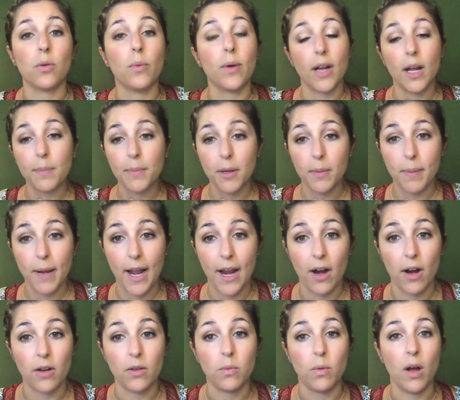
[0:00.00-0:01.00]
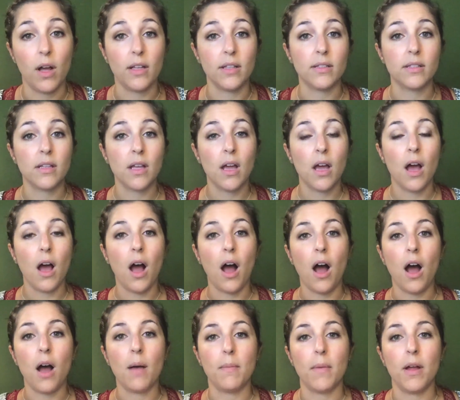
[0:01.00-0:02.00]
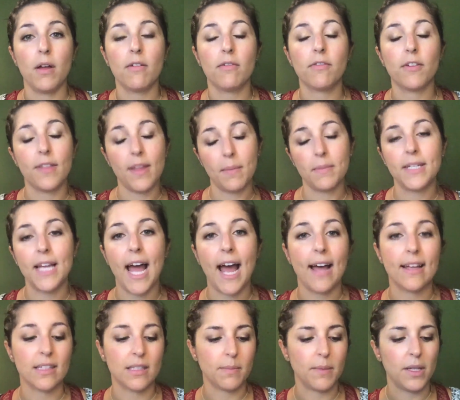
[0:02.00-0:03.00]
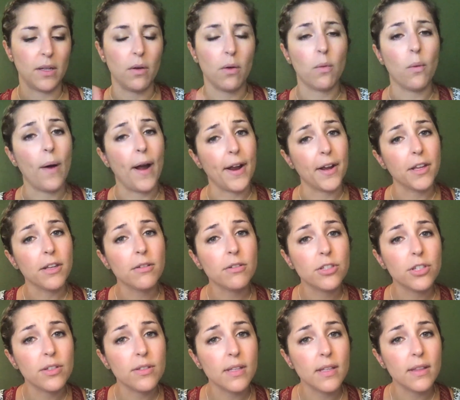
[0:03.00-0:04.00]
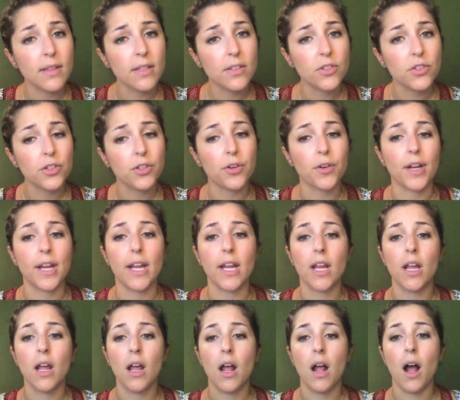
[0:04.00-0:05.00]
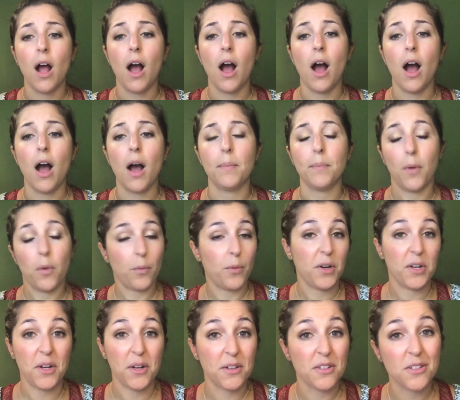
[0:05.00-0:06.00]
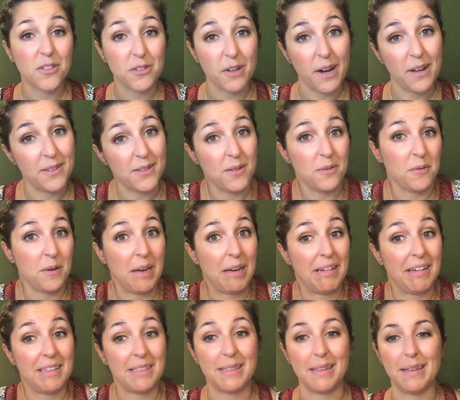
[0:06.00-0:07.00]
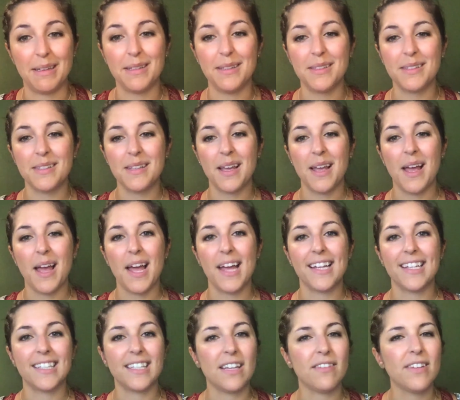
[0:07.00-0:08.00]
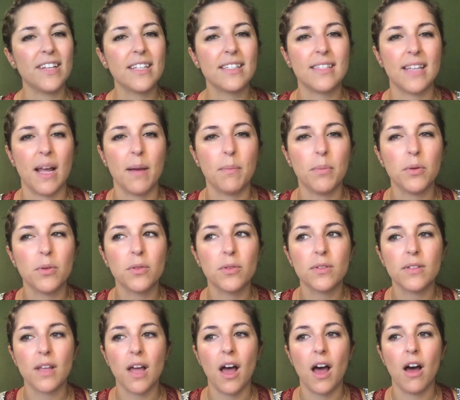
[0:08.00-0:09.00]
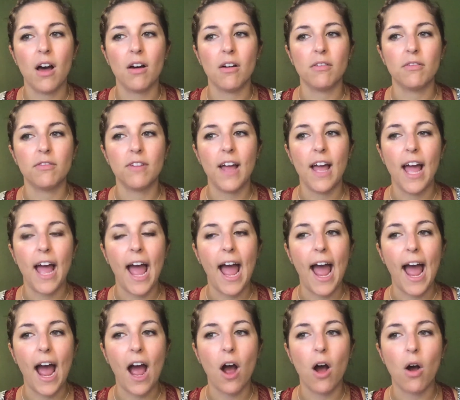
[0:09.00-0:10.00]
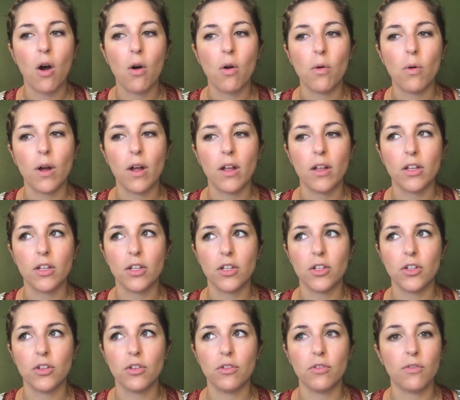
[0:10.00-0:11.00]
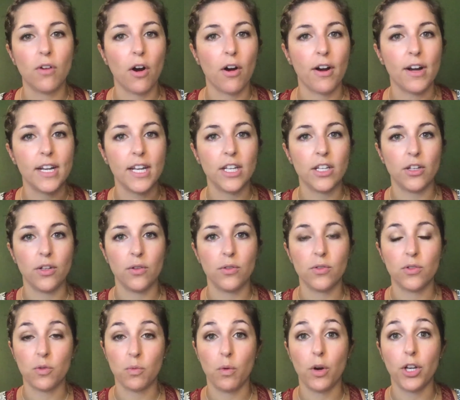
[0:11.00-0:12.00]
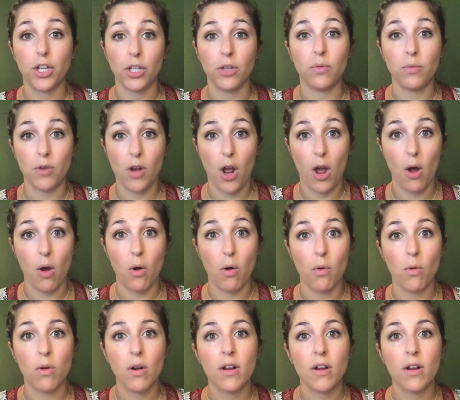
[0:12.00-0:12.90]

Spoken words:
I prepared was for them to ask me, why are you choosing this degree? What are your strengths and weaknesses? Give examples of how you've already used what you know